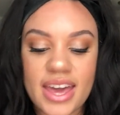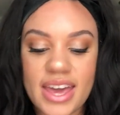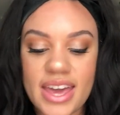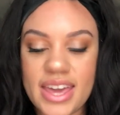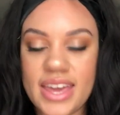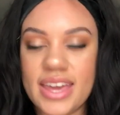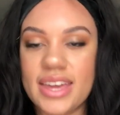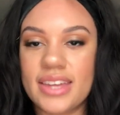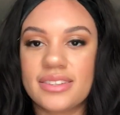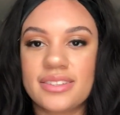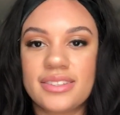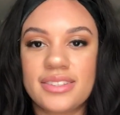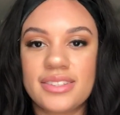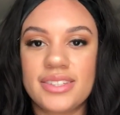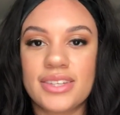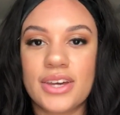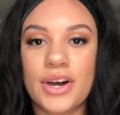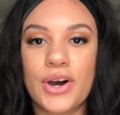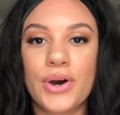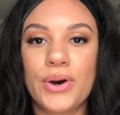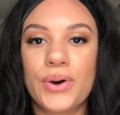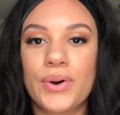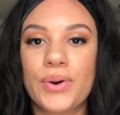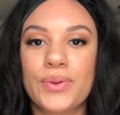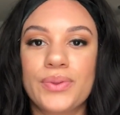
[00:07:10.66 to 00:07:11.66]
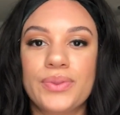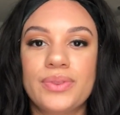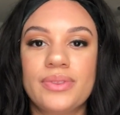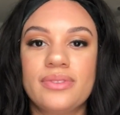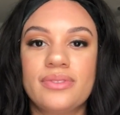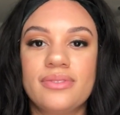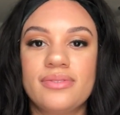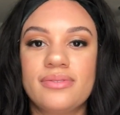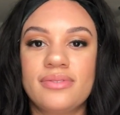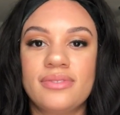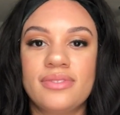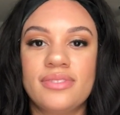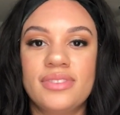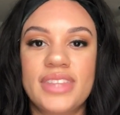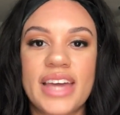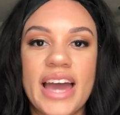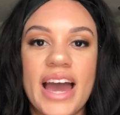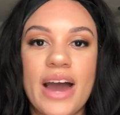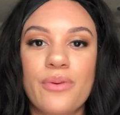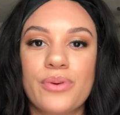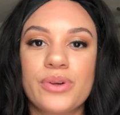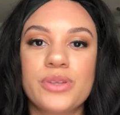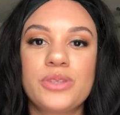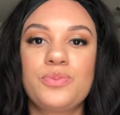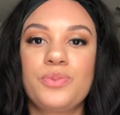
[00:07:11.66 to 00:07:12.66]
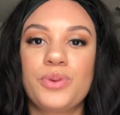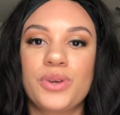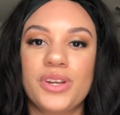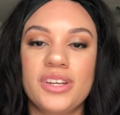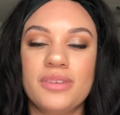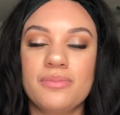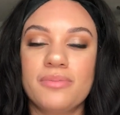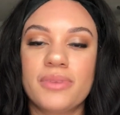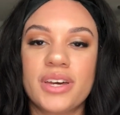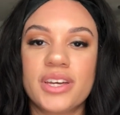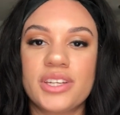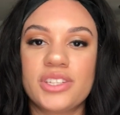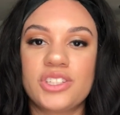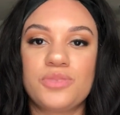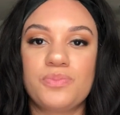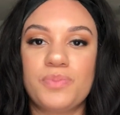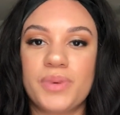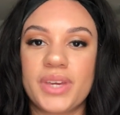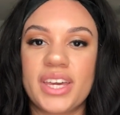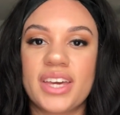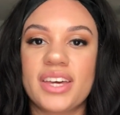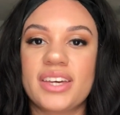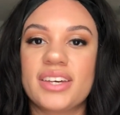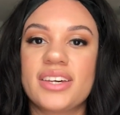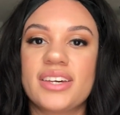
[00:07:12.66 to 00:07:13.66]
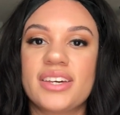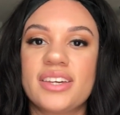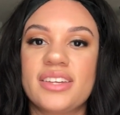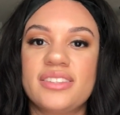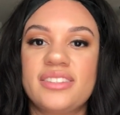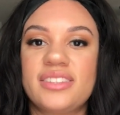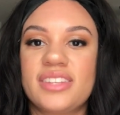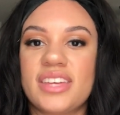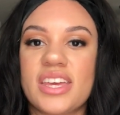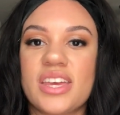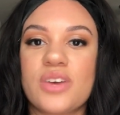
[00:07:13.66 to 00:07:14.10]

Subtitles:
And so that was pretty much because